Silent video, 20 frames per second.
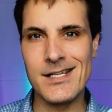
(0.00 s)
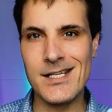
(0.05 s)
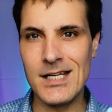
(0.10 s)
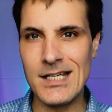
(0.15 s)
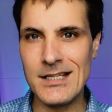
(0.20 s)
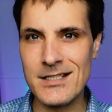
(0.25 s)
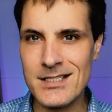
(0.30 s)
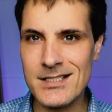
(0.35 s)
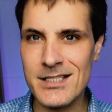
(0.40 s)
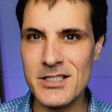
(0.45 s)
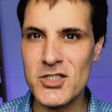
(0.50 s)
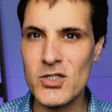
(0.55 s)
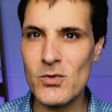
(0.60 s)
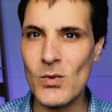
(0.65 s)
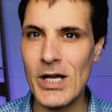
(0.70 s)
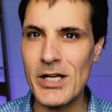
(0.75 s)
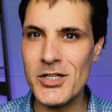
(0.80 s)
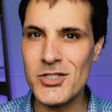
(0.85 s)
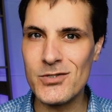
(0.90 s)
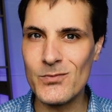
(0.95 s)
in the
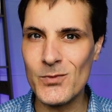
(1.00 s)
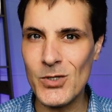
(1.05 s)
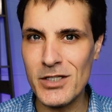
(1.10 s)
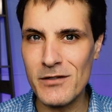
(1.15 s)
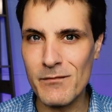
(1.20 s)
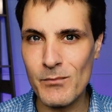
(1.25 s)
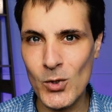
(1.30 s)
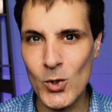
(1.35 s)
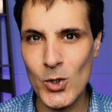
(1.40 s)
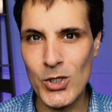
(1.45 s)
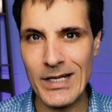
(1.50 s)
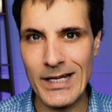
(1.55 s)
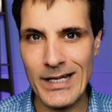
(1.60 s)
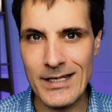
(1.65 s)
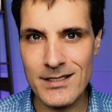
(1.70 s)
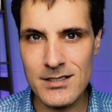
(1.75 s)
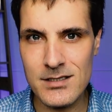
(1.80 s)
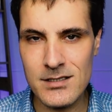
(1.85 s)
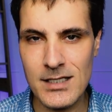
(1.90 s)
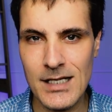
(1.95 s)
situation where you've bought
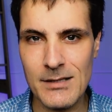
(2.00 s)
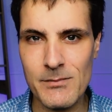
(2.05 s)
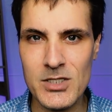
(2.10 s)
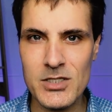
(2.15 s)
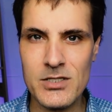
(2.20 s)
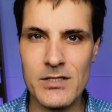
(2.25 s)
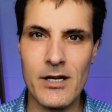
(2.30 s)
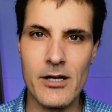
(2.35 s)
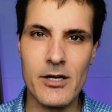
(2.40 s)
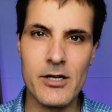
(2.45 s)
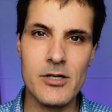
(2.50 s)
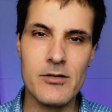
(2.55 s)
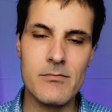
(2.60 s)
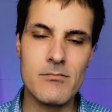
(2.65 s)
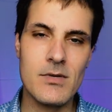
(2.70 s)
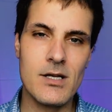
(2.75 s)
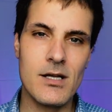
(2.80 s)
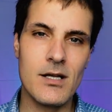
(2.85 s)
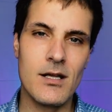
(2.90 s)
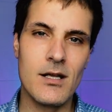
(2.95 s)
an established
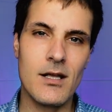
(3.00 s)
home